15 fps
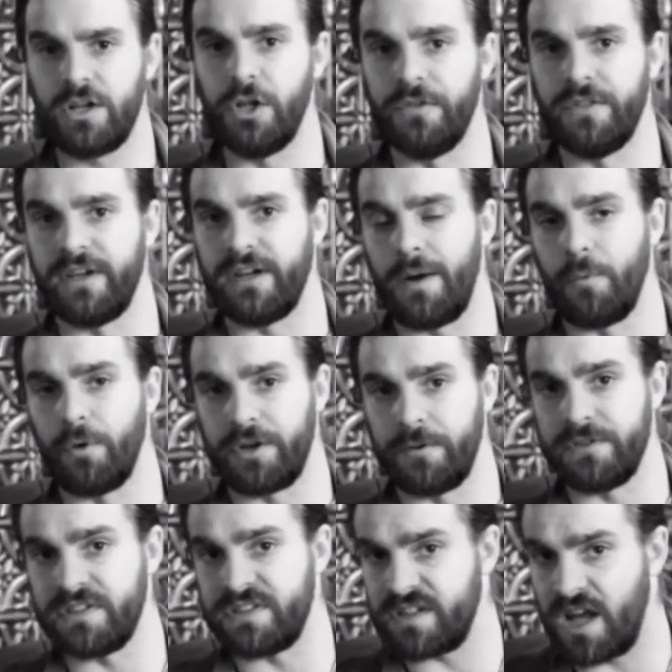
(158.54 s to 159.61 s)
clothing. I'm working
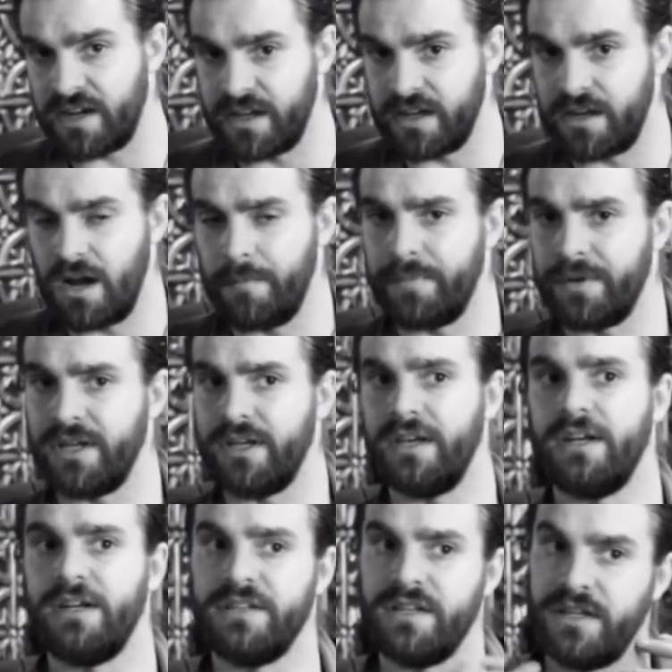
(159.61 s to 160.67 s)
with a stocking
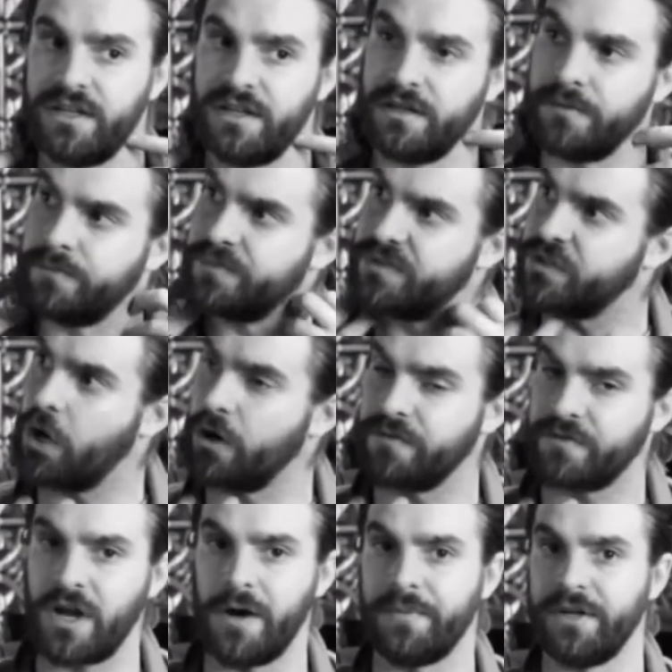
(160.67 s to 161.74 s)
company and a, and a
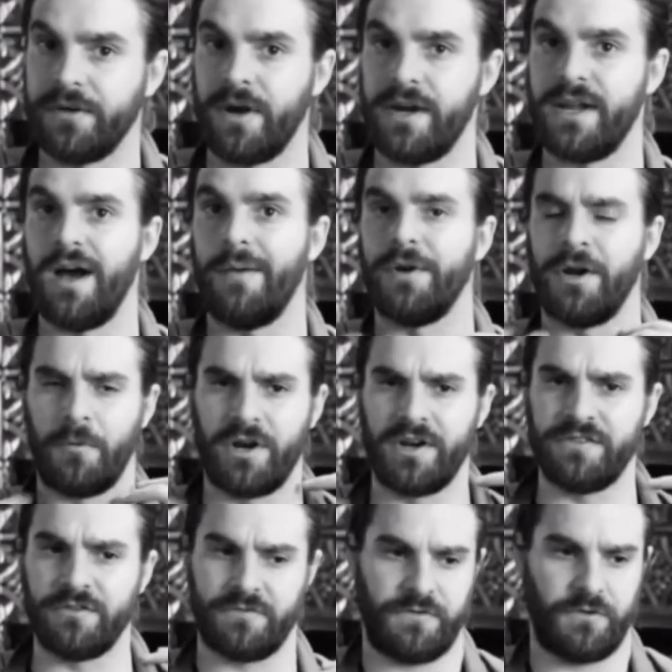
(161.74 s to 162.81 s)
scarf company right now, but I
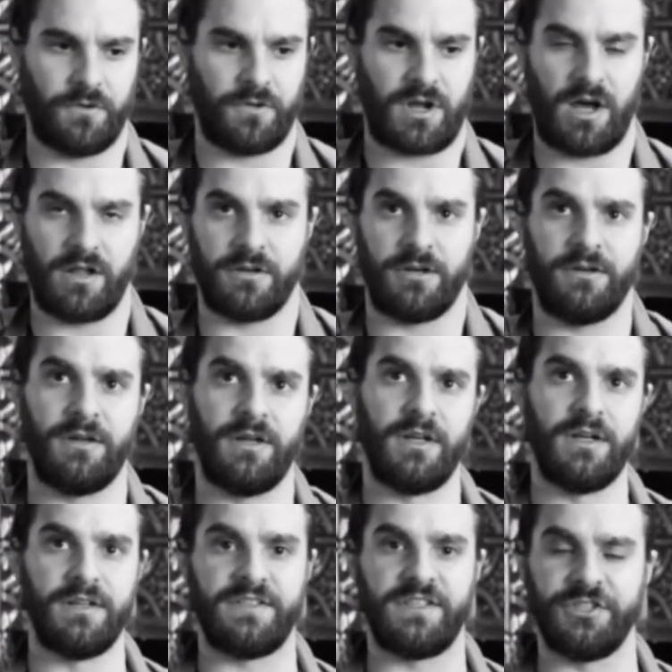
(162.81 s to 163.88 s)
want to do full color
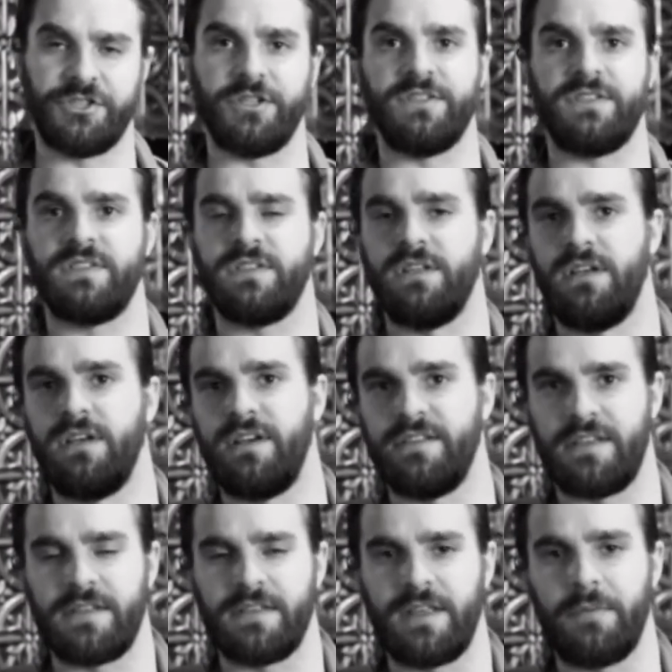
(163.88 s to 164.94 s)
t-shirts
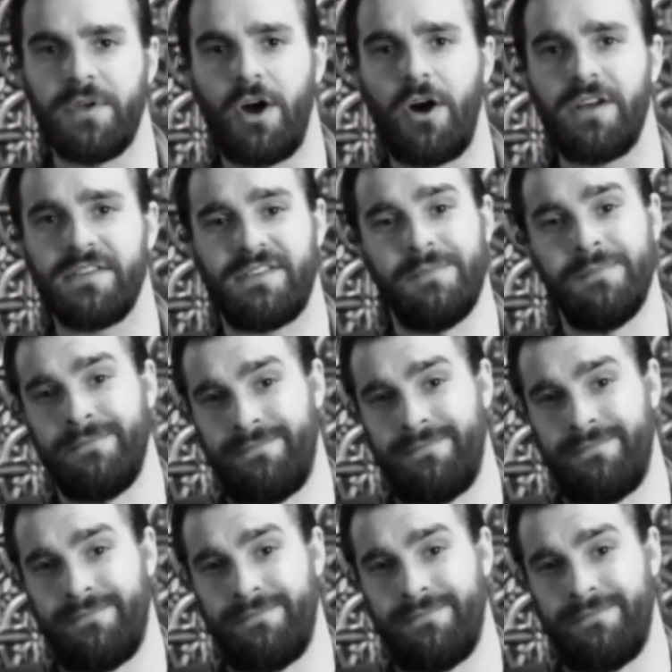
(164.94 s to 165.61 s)
because I think that'd be awesome.